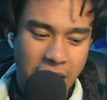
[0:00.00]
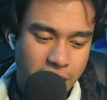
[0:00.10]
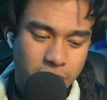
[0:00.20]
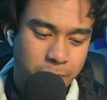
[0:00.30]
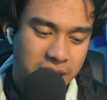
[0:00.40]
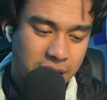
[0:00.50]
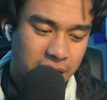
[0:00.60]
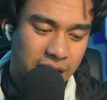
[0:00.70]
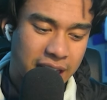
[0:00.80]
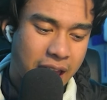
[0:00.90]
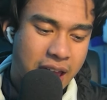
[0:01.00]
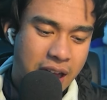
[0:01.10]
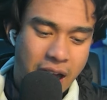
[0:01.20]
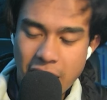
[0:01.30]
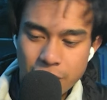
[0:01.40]
I could have made, like,
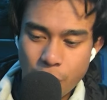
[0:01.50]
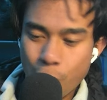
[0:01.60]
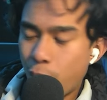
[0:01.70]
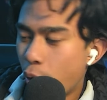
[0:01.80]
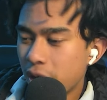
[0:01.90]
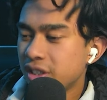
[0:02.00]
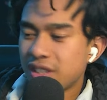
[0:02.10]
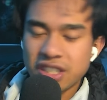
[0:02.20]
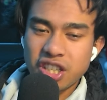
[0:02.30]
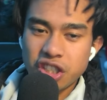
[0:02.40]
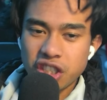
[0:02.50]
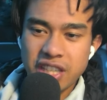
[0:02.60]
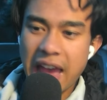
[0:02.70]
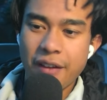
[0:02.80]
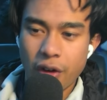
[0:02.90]
the worst decisions
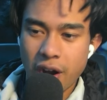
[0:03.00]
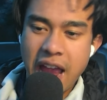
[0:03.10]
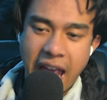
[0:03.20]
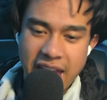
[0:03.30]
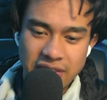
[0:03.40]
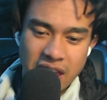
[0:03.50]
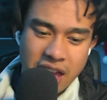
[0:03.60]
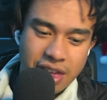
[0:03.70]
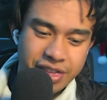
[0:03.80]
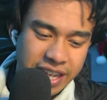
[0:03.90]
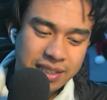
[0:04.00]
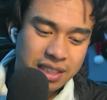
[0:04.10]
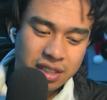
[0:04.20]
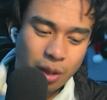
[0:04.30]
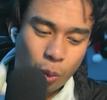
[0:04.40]
ever, and this
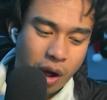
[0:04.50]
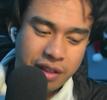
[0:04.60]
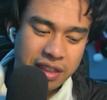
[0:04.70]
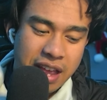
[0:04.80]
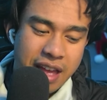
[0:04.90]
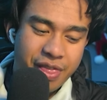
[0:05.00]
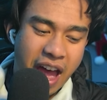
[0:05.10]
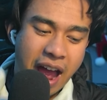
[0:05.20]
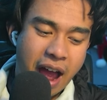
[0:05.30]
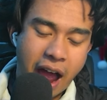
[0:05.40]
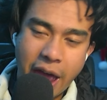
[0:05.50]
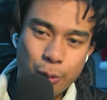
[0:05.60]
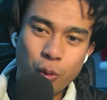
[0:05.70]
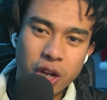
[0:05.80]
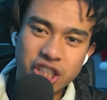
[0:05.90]
is the one that I
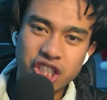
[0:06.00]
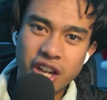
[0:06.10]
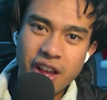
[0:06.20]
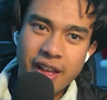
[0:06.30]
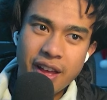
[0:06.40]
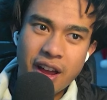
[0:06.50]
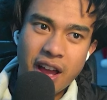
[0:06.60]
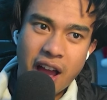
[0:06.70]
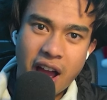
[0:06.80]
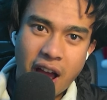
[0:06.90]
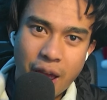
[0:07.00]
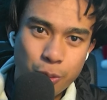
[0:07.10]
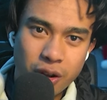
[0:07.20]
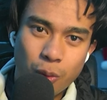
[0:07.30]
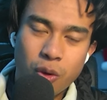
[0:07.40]
wish I
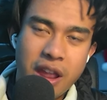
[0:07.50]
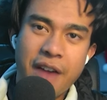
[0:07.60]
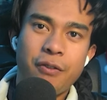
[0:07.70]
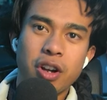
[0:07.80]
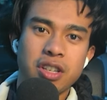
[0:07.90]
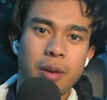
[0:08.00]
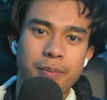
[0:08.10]
wouldn't have fucked up.